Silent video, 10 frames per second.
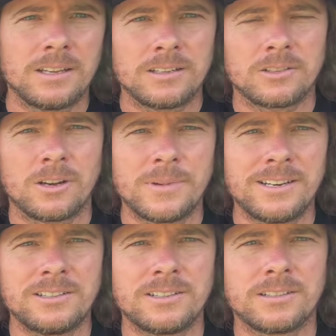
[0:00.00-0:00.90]
So I mean,
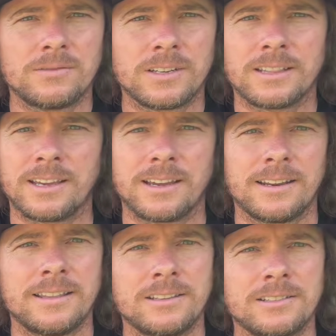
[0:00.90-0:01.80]
it's just stuff like that,
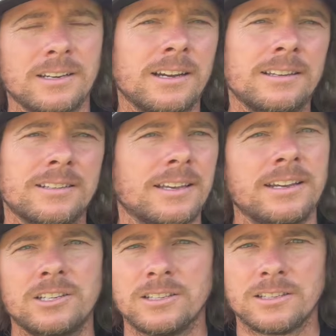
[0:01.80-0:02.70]
and it's nice. The
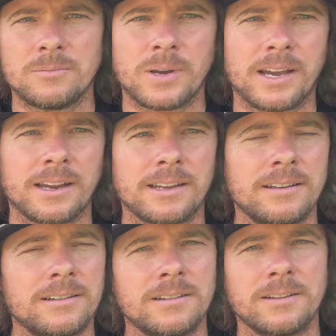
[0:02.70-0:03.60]
engine's in the back,
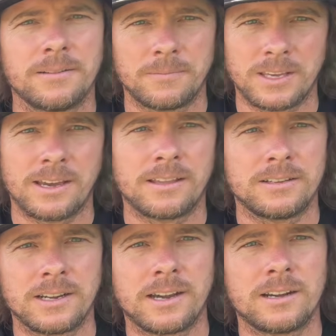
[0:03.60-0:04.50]
and yeah, the
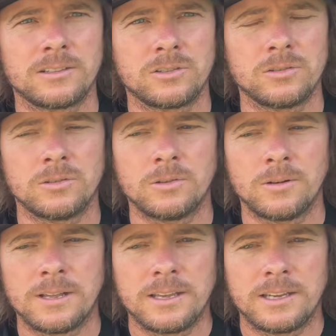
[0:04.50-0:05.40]
Daihatsu
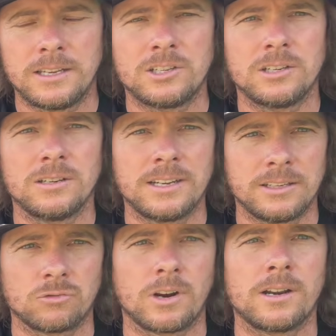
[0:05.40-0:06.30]
engine
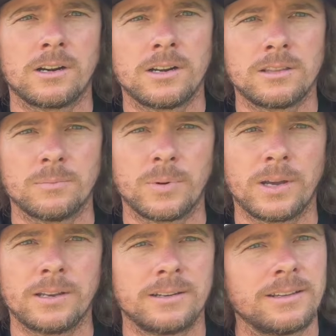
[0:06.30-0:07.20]
is right underneath your
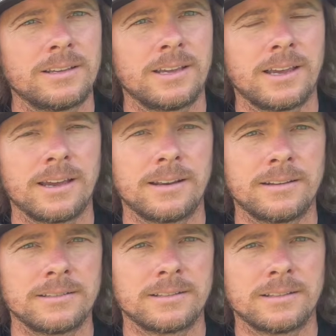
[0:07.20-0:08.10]
butt,
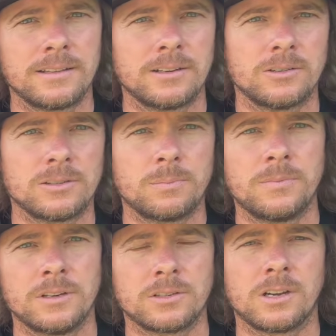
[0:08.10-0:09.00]
and there's
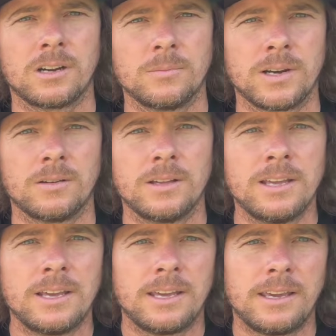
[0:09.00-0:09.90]
talk about
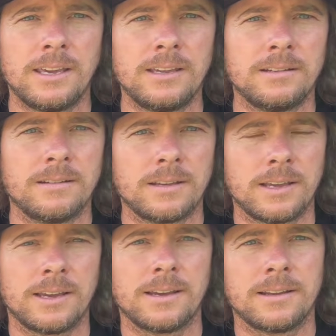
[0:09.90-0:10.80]
heat
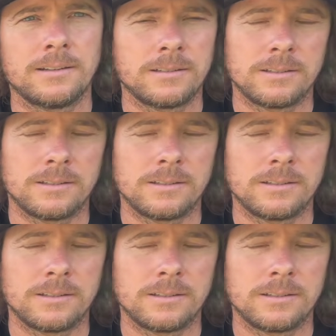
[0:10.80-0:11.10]
and